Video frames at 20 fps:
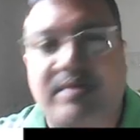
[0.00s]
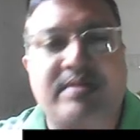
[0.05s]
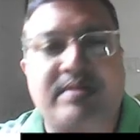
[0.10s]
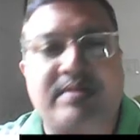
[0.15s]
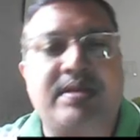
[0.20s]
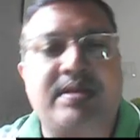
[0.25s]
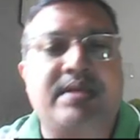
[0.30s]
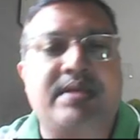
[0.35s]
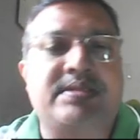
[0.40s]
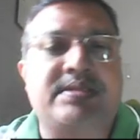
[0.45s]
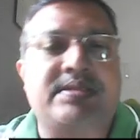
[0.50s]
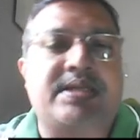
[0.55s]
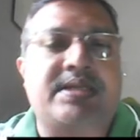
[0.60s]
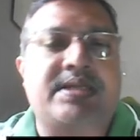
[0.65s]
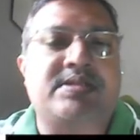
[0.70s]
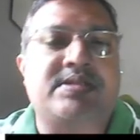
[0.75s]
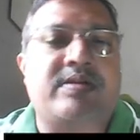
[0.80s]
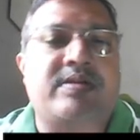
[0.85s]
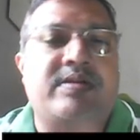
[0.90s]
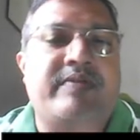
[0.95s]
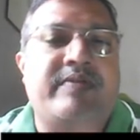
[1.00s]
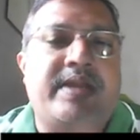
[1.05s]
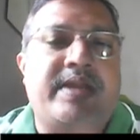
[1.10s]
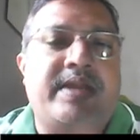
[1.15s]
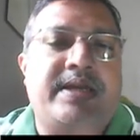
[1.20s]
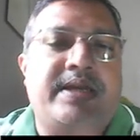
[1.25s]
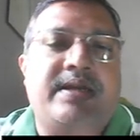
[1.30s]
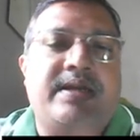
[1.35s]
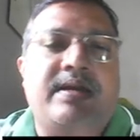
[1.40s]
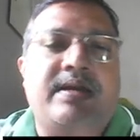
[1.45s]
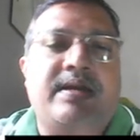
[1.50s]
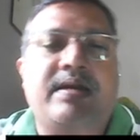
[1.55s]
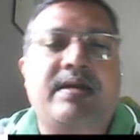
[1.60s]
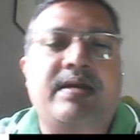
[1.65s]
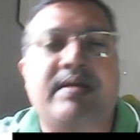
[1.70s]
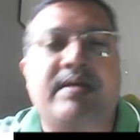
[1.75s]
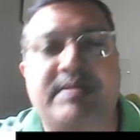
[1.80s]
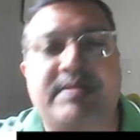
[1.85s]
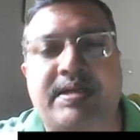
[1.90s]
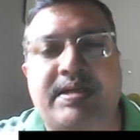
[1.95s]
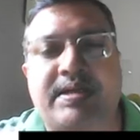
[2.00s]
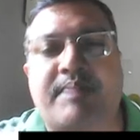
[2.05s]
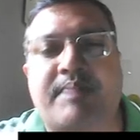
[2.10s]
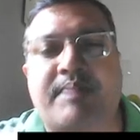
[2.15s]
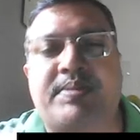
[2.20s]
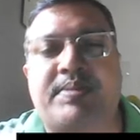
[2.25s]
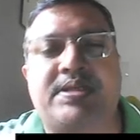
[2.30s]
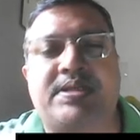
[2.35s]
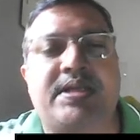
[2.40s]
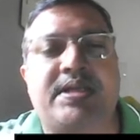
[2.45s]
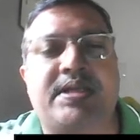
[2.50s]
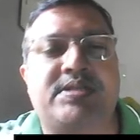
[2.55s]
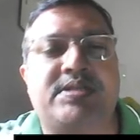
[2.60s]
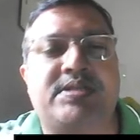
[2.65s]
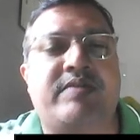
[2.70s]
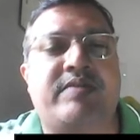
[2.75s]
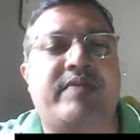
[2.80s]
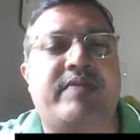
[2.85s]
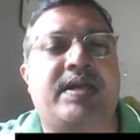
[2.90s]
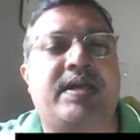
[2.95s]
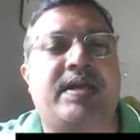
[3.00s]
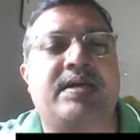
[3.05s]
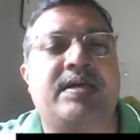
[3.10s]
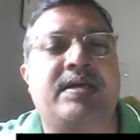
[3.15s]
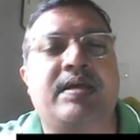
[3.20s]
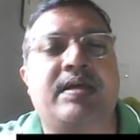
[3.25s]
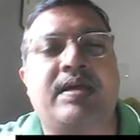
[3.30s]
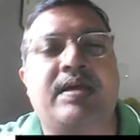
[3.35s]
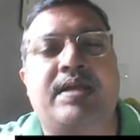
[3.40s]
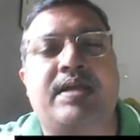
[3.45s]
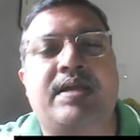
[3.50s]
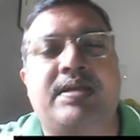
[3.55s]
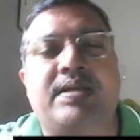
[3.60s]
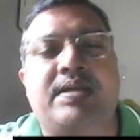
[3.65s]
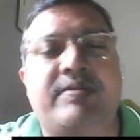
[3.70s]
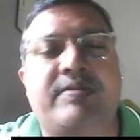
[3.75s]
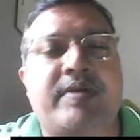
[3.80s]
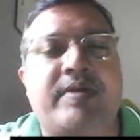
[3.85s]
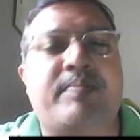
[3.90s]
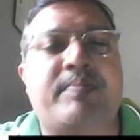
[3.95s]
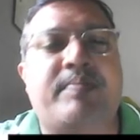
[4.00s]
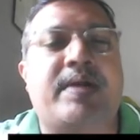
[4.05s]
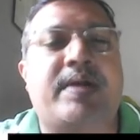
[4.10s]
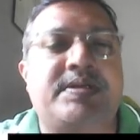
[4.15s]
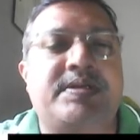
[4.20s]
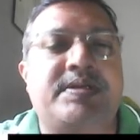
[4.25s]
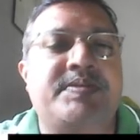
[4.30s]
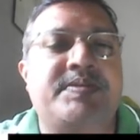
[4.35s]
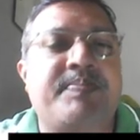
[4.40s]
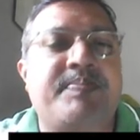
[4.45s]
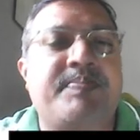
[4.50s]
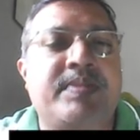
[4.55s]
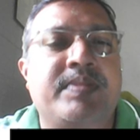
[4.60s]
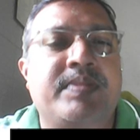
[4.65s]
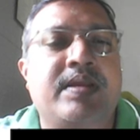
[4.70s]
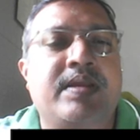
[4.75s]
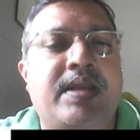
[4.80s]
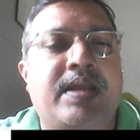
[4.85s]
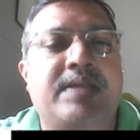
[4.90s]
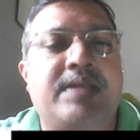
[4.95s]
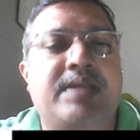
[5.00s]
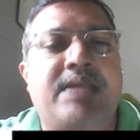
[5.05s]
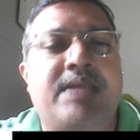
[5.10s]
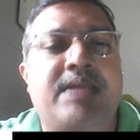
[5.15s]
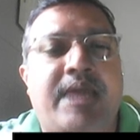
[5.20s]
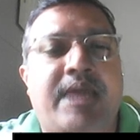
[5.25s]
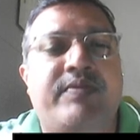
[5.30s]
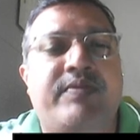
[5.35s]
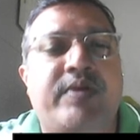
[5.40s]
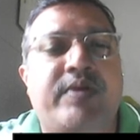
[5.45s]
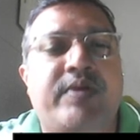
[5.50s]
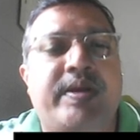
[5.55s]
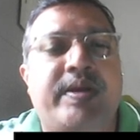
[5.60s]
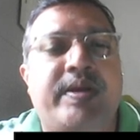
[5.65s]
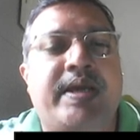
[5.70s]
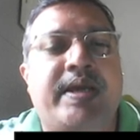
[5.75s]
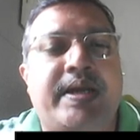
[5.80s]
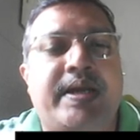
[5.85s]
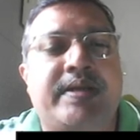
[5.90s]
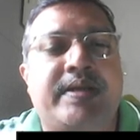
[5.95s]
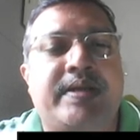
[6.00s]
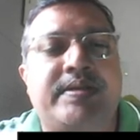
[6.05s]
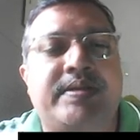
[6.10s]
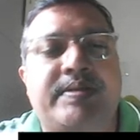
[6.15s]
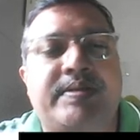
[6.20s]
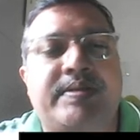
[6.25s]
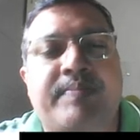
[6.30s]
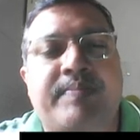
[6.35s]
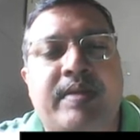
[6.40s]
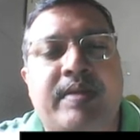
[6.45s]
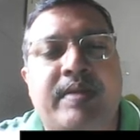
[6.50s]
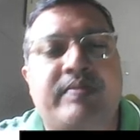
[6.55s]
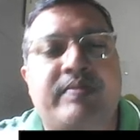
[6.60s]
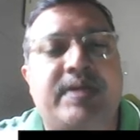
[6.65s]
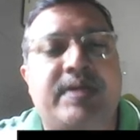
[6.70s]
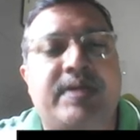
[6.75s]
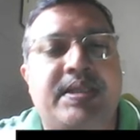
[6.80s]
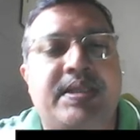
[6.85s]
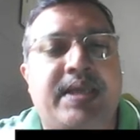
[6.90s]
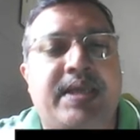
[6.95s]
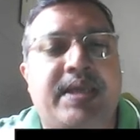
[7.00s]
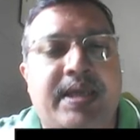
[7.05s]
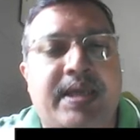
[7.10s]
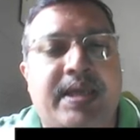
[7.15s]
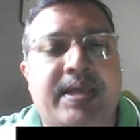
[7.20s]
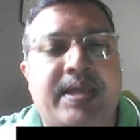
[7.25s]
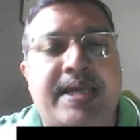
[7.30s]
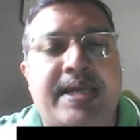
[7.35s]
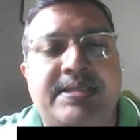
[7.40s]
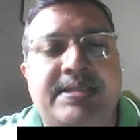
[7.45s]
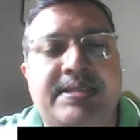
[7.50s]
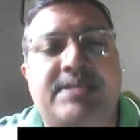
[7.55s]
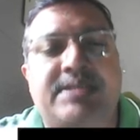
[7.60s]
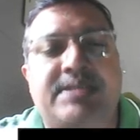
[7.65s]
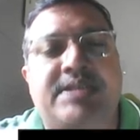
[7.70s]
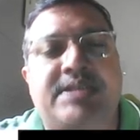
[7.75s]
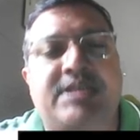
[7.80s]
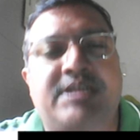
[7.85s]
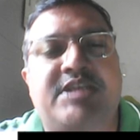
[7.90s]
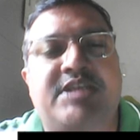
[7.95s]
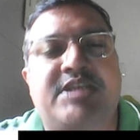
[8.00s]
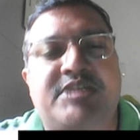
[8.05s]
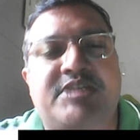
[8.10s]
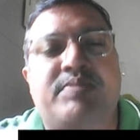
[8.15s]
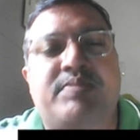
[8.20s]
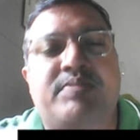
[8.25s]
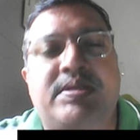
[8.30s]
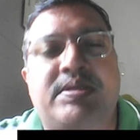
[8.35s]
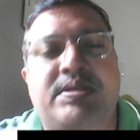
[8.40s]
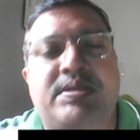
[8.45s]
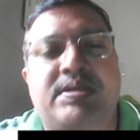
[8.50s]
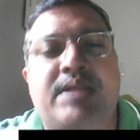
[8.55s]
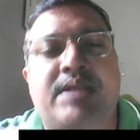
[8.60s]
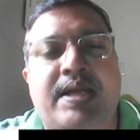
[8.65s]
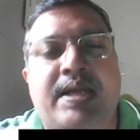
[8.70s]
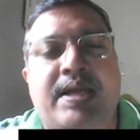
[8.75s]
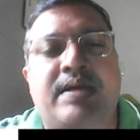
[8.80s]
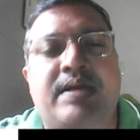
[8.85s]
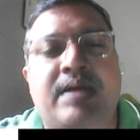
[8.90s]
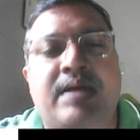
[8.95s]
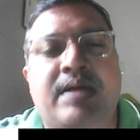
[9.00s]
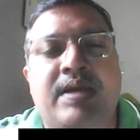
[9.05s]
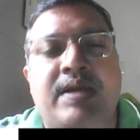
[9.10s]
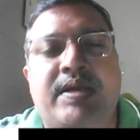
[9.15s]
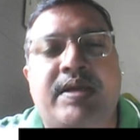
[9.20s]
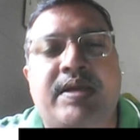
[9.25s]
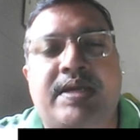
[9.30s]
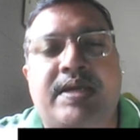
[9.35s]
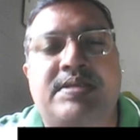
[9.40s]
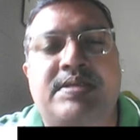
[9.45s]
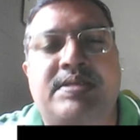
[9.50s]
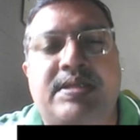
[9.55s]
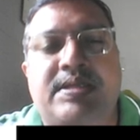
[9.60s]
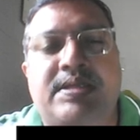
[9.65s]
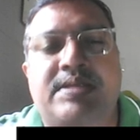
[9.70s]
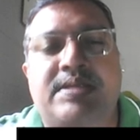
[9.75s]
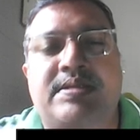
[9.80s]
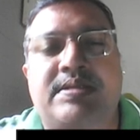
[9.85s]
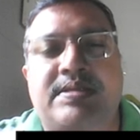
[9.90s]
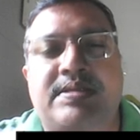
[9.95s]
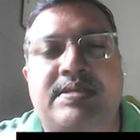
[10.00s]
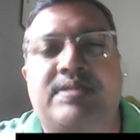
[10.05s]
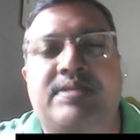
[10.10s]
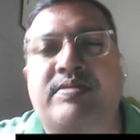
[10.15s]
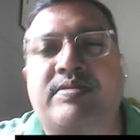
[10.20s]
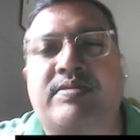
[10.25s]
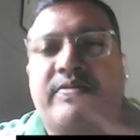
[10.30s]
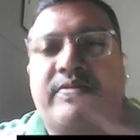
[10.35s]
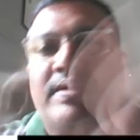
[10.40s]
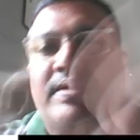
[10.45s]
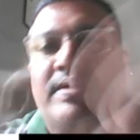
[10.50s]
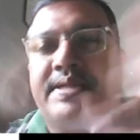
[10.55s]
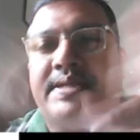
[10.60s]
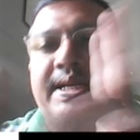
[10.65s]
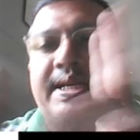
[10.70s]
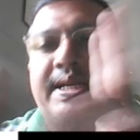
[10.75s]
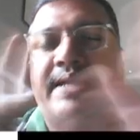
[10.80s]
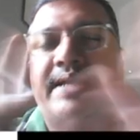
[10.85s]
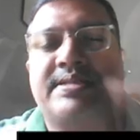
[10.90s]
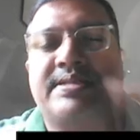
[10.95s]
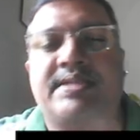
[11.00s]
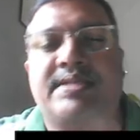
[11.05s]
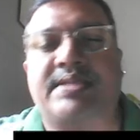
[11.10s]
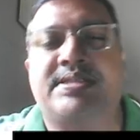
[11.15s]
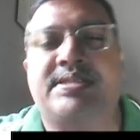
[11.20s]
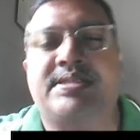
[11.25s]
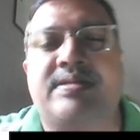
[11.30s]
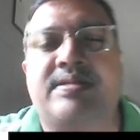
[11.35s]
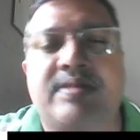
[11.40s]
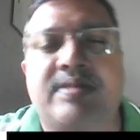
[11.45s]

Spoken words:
the structure of lung is a representation of lung in the different parts like the alveoli and other where the gas exchange takes place in the lung. You can see there is a series of tree-like structure.